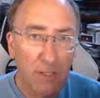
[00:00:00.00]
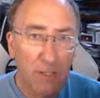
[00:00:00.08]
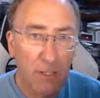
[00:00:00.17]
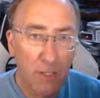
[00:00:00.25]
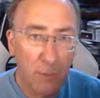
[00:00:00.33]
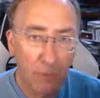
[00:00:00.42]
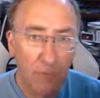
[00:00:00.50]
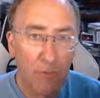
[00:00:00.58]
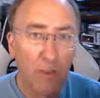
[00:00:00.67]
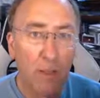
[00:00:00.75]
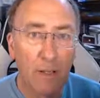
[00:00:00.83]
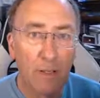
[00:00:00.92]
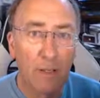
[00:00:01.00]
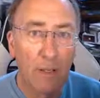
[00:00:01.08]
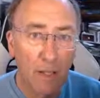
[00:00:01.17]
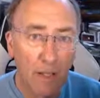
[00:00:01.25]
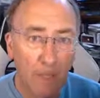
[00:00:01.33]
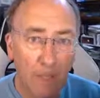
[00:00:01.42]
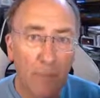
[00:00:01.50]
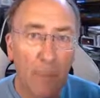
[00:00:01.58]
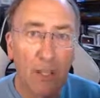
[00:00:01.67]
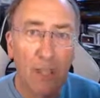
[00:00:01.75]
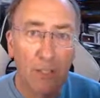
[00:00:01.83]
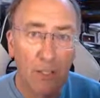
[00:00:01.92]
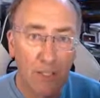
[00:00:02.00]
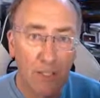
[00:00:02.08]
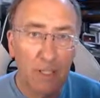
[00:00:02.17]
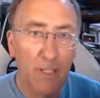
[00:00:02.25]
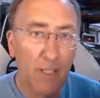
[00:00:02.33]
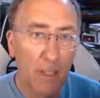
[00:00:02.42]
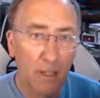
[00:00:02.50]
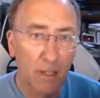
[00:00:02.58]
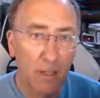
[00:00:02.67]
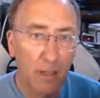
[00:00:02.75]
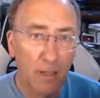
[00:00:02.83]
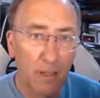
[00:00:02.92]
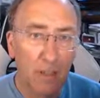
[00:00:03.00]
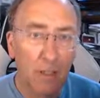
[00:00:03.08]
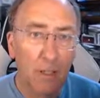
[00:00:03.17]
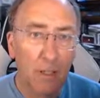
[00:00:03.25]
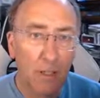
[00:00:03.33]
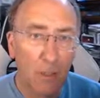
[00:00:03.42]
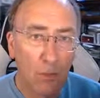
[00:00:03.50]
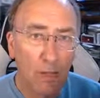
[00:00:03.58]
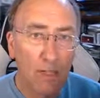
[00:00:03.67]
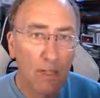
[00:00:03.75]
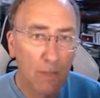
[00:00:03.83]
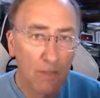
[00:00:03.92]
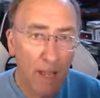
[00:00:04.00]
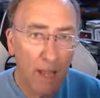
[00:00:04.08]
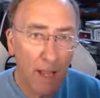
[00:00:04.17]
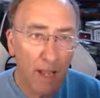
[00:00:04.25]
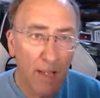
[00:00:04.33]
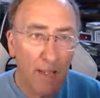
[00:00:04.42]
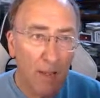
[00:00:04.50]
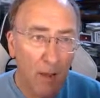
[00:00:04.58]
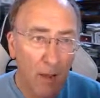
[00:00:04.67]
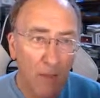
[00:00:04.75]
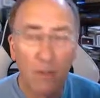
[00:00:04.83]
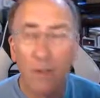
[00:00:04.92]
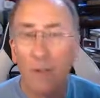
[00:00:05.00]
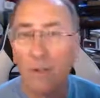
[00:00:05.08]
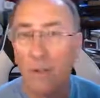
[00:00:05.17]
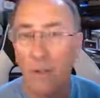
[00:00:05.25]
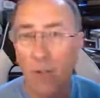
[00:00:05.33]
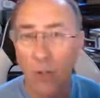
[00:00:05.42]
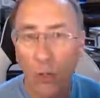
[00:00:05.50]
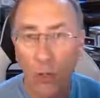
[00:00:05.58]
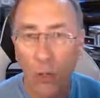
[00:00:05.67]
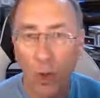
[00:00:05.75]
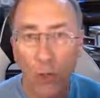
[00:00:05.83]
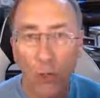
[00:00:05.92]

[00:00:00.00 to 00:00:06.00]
you will find information and detail in there greater than any other non-Muslim